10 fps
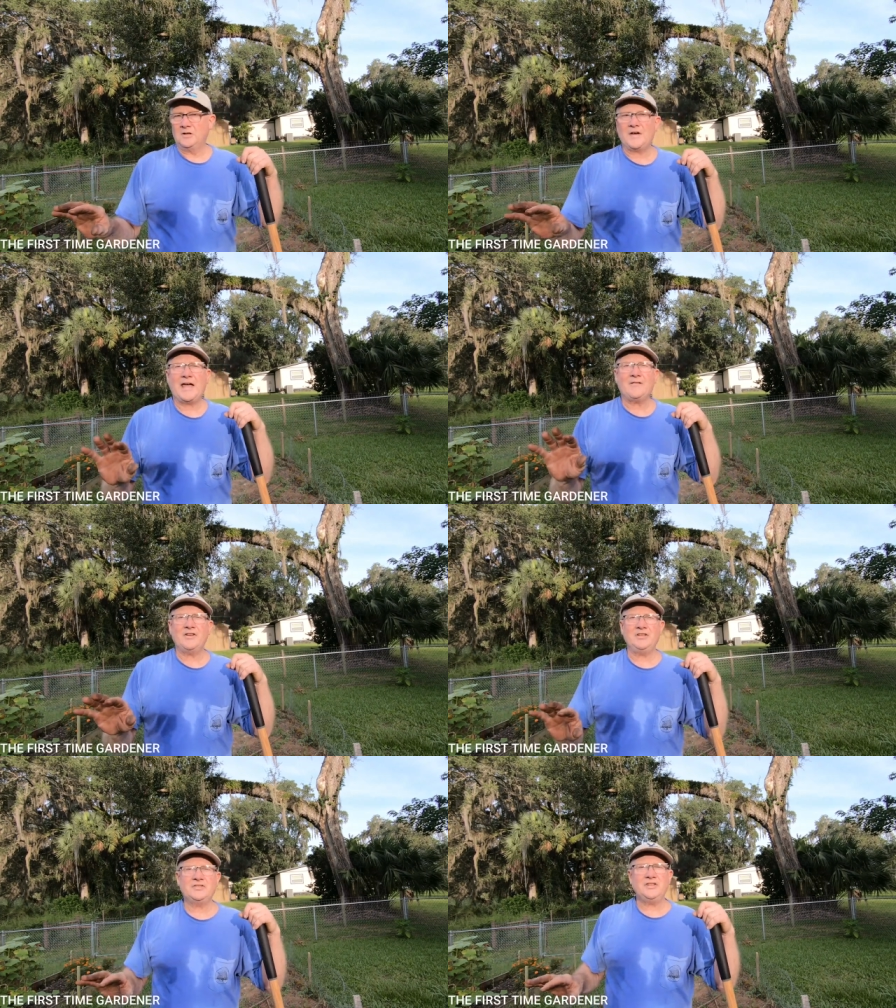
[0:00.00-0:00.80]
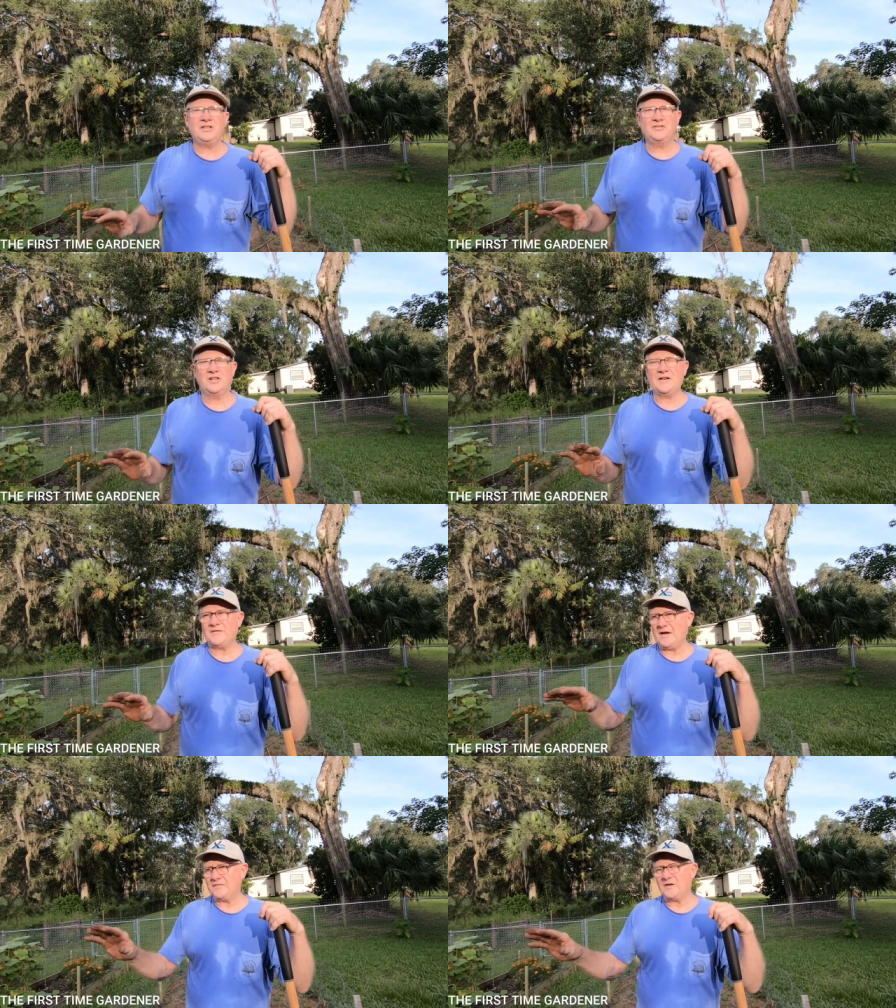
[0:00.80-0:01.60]
If I have any seeds
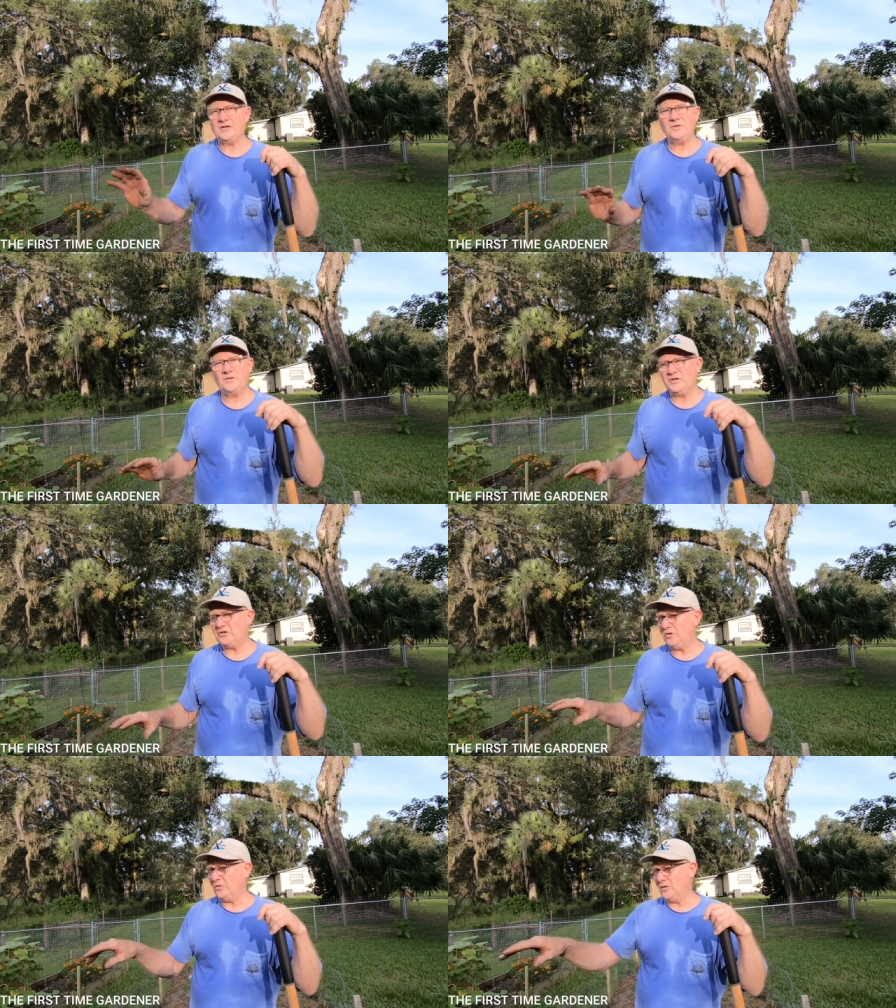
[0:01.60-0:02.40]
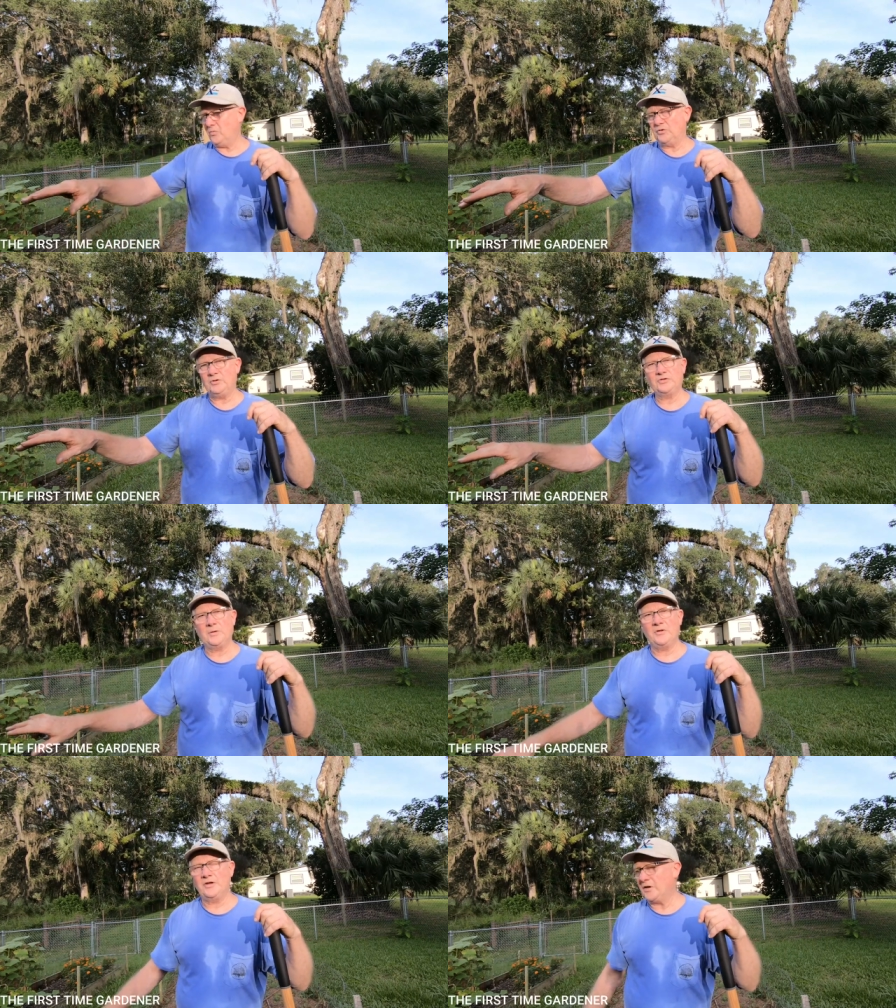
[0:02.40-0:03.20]
left after I do these two, then we'll do
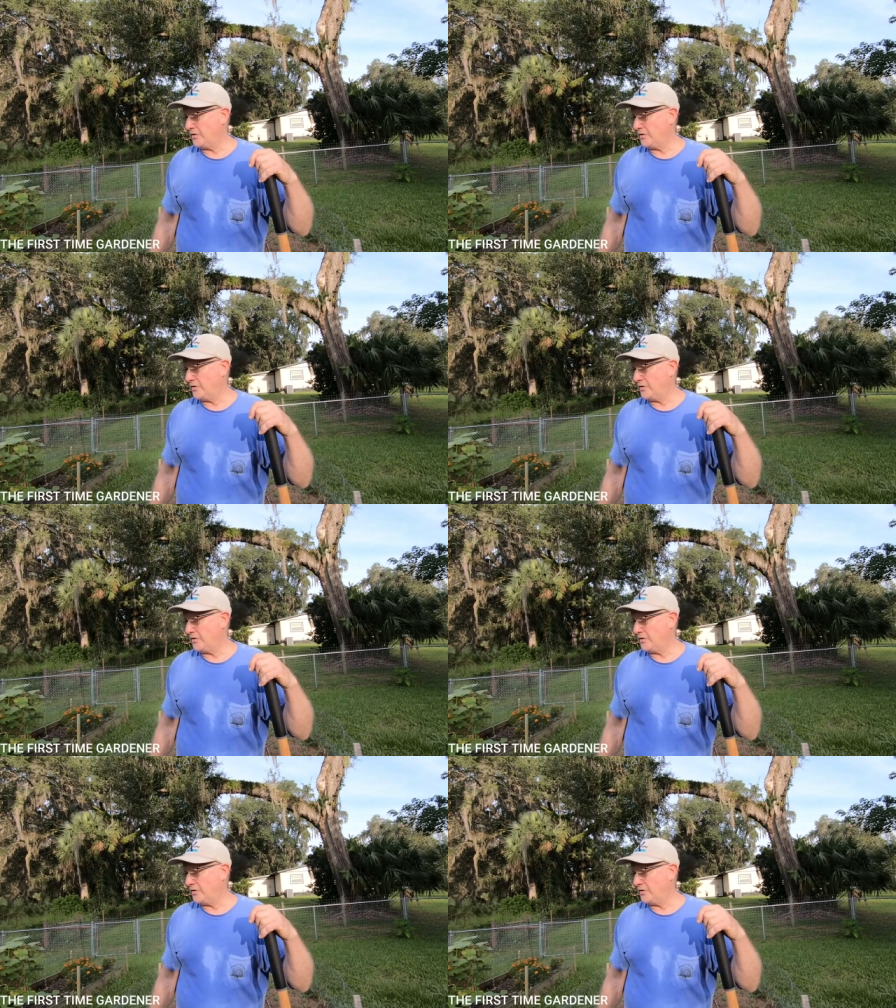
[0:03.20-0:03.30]
some of the